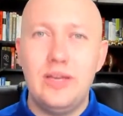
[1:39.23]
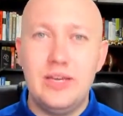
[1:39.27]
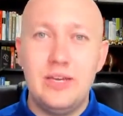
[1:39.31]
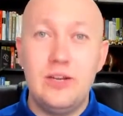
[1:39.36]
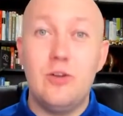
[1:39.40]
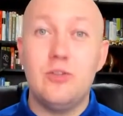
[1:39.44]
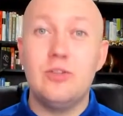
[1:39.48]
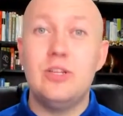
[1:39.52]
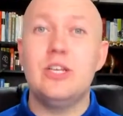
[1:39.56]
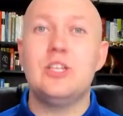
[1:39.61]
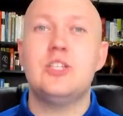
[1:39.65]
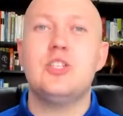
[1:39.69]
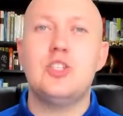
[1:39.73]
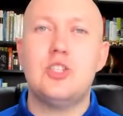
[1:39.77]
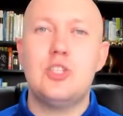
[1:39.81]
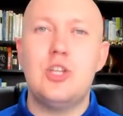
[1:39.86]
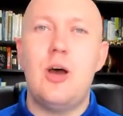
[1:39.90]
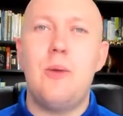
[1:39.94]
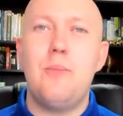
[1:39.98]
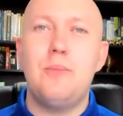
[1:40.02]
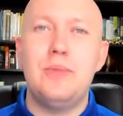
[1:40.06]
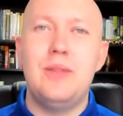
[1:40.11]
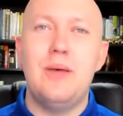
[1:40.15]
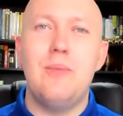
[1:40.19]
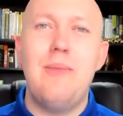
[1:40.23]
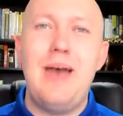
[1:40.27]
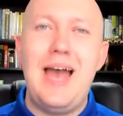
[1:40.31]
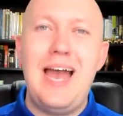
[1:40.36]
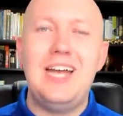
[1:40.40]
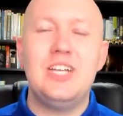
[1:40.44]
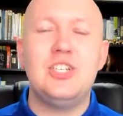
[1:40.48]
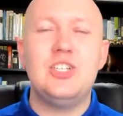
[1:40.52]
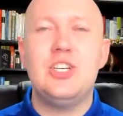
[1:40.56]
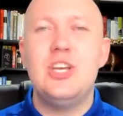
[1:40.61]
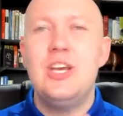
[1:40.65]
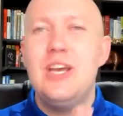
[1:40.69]
You know, they stop the
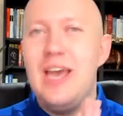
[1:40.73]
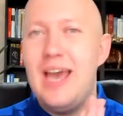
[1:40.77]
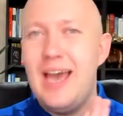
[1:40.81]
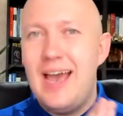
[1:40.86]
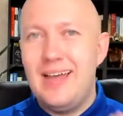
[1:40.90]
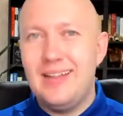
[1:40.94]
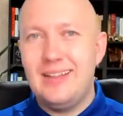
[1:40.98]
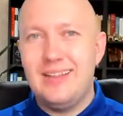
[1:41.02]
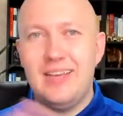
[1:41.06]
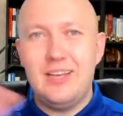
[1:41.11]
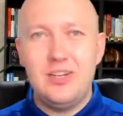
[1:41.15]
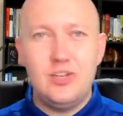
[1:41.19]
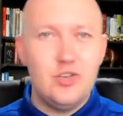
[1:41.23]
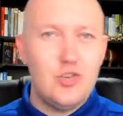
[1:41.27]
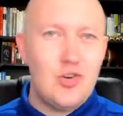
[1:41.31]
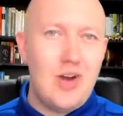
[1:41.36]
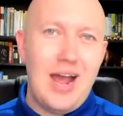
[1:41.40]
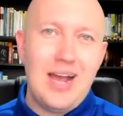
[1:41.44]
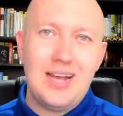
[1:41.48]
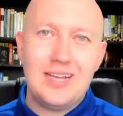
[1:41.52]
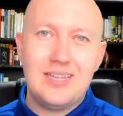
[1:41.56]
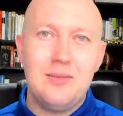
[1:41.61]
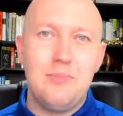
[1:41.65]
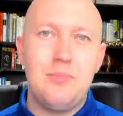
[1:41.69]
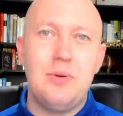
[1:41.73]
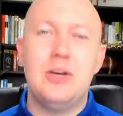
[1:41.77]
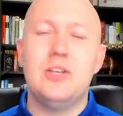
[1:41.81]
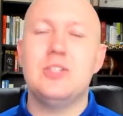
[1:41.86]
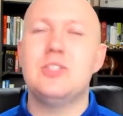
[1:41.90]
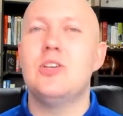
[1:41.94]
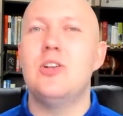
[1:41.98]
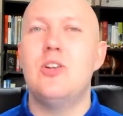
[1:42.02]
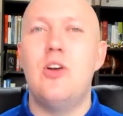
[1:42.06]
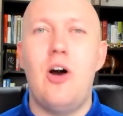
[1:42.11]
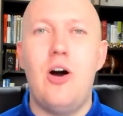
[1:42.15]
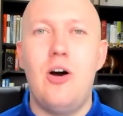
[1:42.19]
match and they drag the
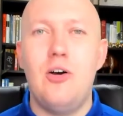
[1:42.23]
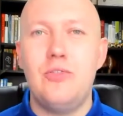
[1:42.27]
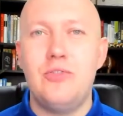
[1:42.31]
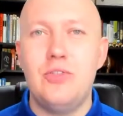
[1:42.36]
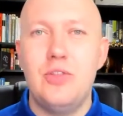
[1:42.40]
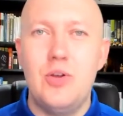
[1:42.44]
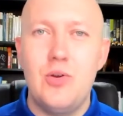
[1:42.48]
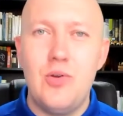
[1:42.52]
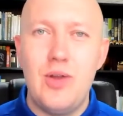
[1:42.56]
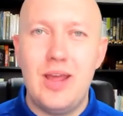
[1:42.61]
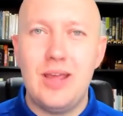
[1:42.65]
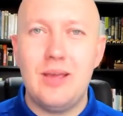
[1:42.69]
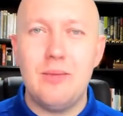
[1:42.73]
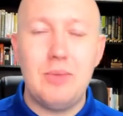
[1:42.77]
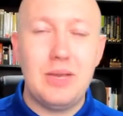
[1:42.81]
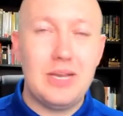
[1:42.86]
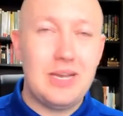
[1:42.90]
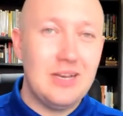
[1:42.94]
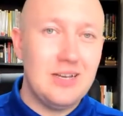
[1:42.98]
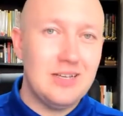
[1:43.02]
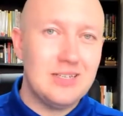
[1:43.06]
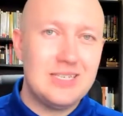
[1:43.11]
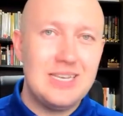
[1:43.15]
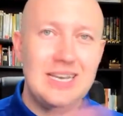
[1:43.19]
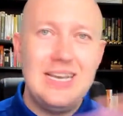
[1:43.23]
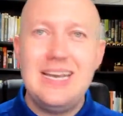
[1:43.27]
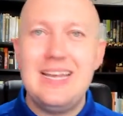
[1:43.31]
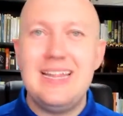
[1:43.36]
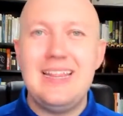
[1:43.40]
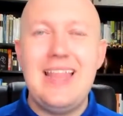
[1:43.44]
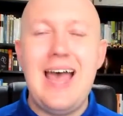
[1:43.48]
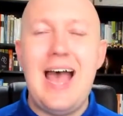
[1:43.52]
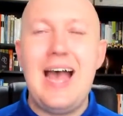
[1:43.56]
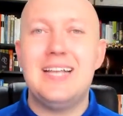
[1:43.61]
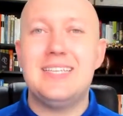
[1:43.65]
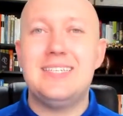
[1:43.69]
person off the ring because
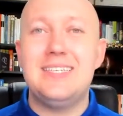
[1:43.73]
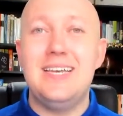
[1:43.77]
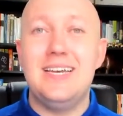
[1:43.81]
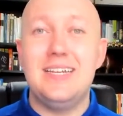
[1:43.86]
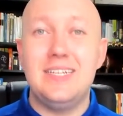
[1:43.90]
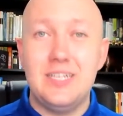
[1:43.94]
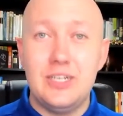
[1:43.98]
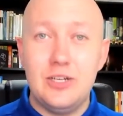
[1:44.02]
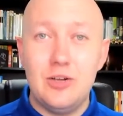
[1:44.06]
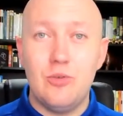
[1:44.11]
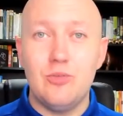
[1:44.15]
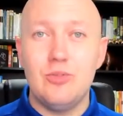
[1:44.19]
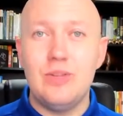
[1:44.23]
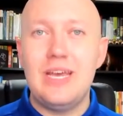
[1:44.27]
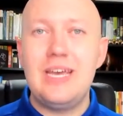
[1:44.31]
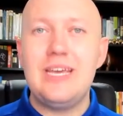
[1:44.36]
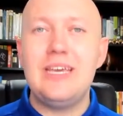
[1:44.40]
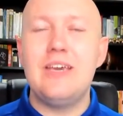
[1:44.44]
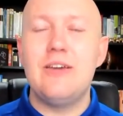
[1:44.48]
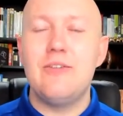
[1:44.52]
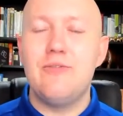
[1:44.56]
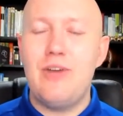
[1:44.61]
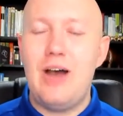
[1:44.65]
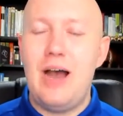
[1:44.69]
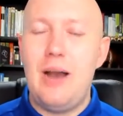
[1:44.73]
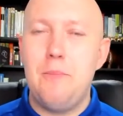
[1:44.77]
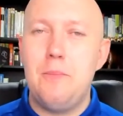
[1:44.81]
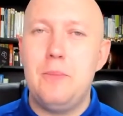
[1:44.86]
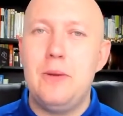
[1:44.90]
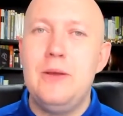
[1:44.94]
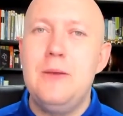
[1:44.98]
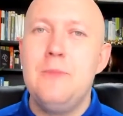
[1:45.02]
that's it, you know, they give up.